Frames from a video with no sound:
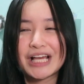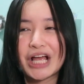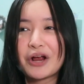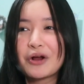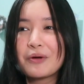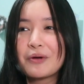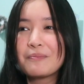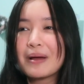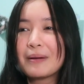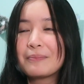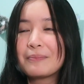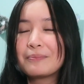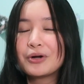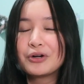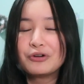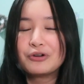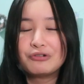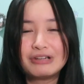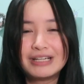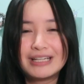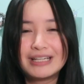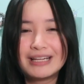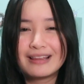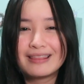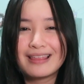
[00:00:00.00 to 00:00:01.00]
Like, I remember
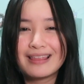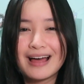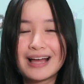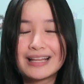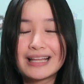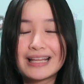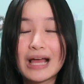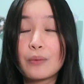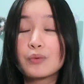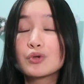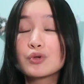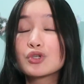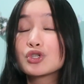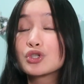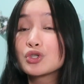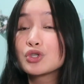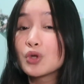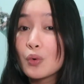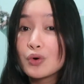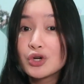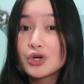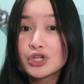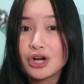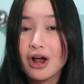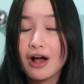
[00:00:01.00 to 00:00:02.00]
reading that, I was
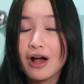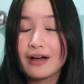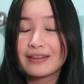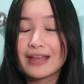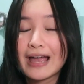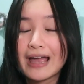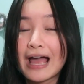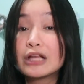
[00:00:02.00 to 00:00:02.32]
so shocked.